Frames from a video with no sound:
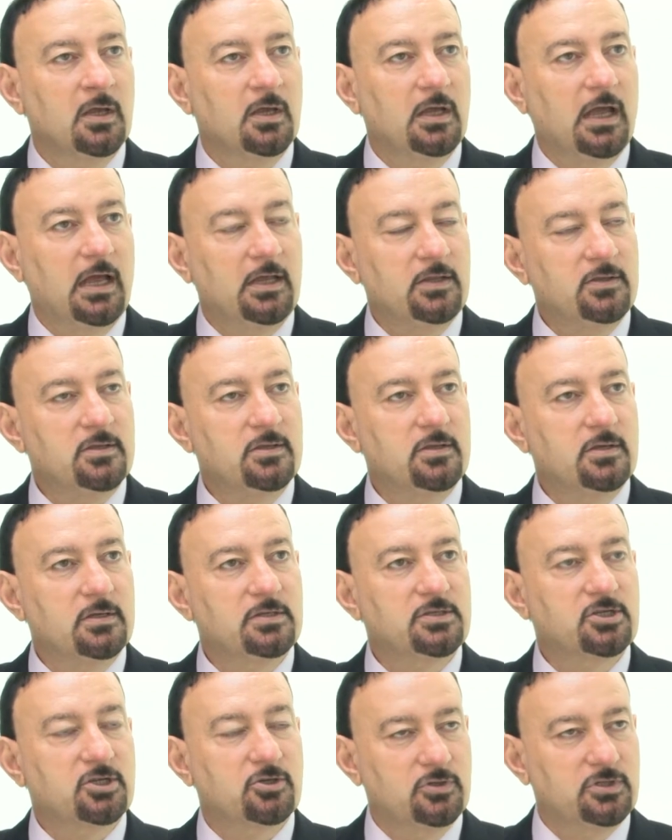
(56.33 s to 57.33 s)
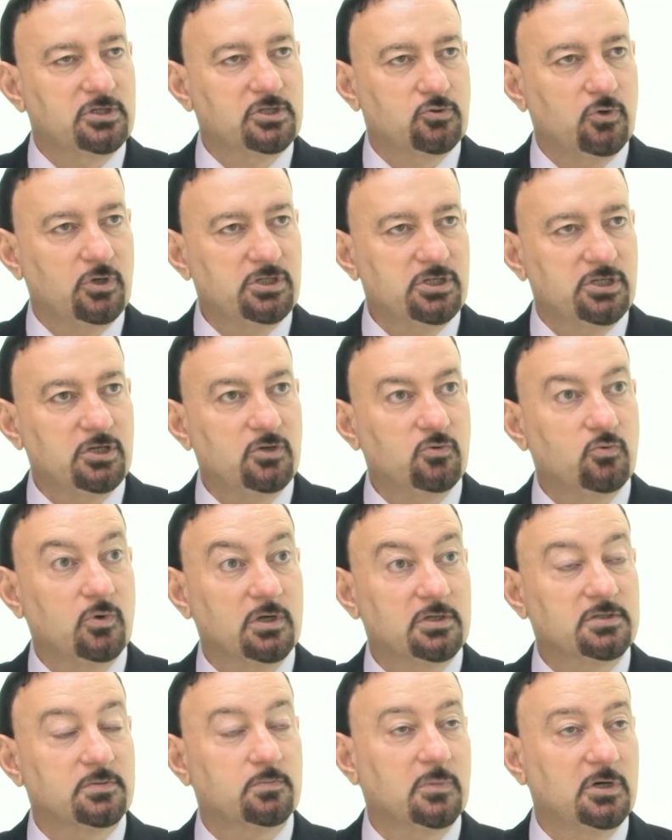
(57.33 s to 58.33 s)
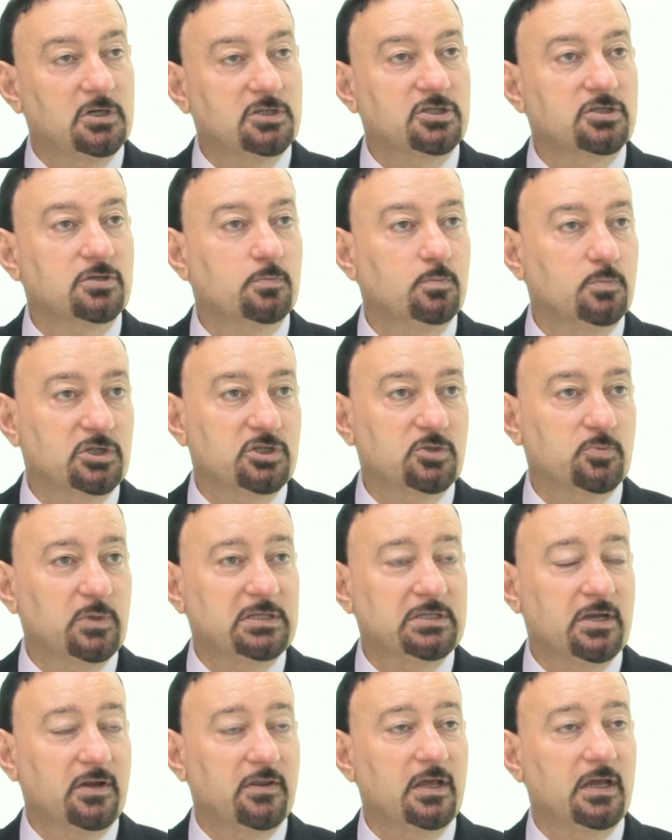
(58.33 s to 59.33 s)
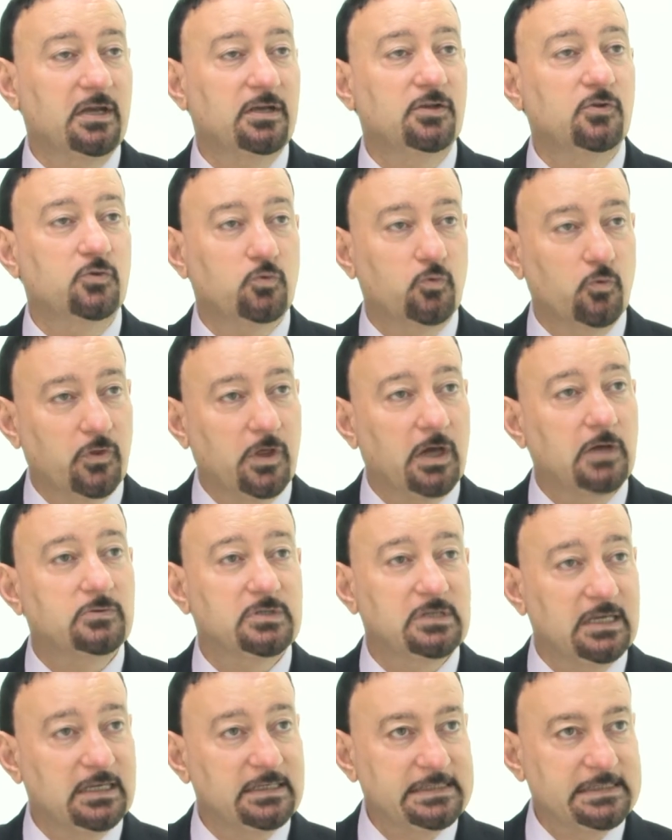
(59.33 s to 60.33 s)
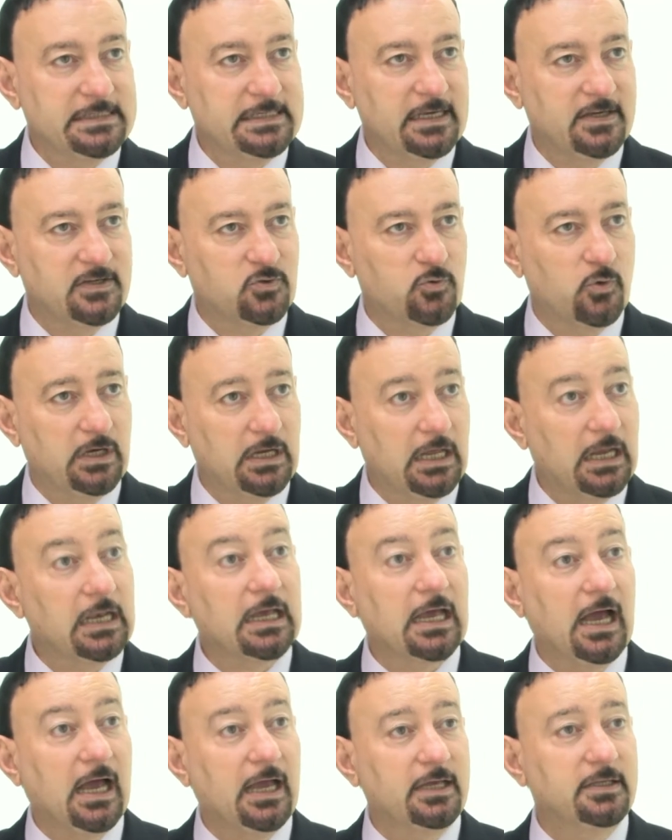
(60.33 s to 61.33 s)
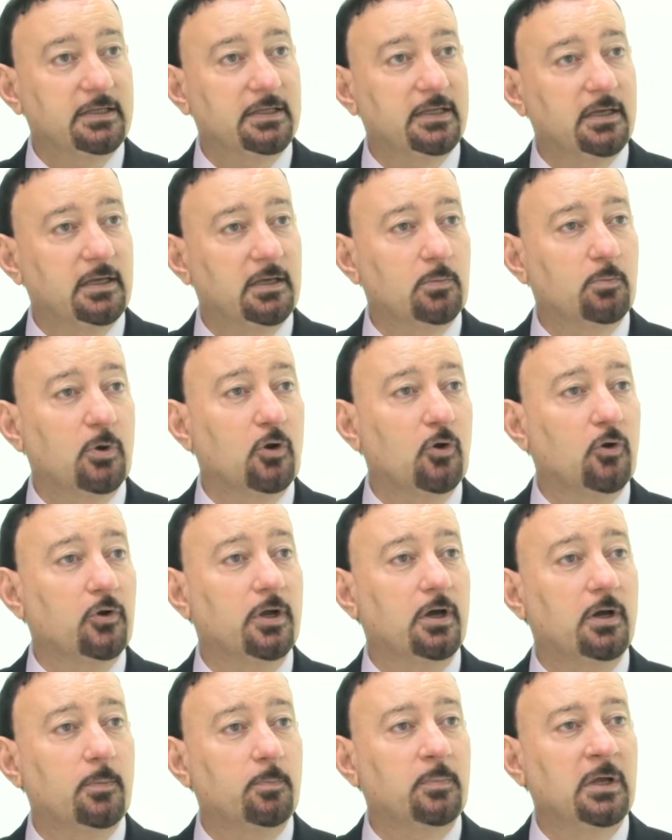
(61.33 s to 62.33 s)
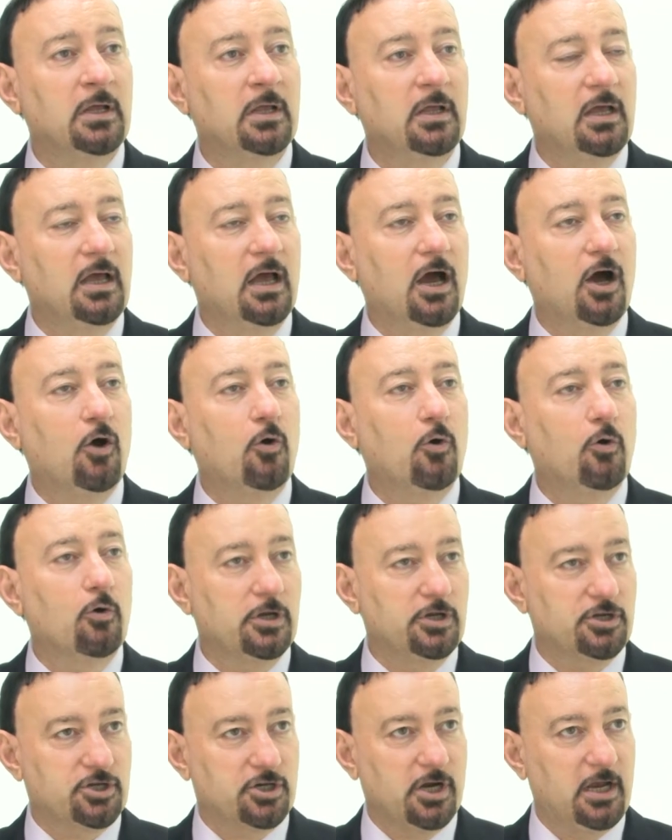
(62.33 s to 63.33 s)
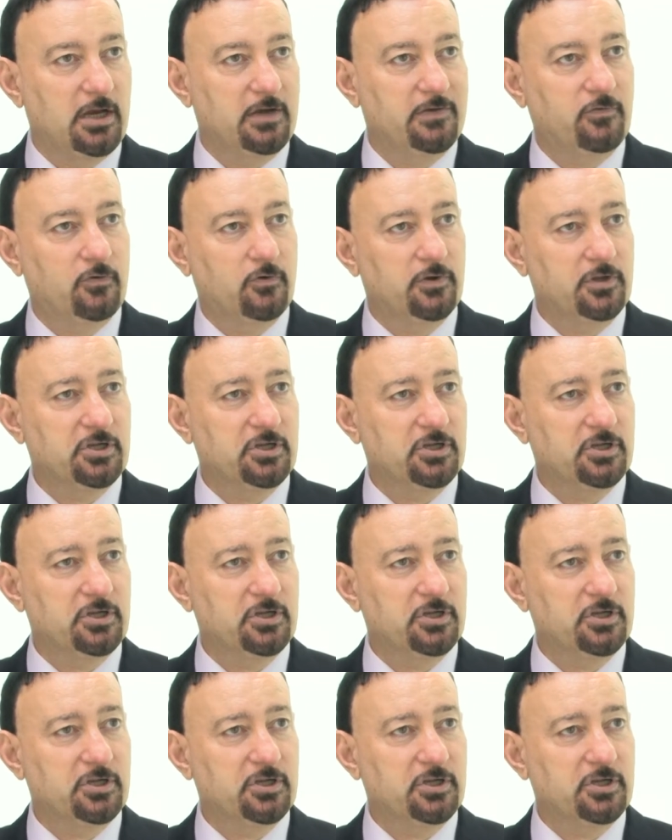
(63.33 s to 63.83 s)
And the situation was much better than in 2006 when Al-Qaeda blown up a holy shrine for the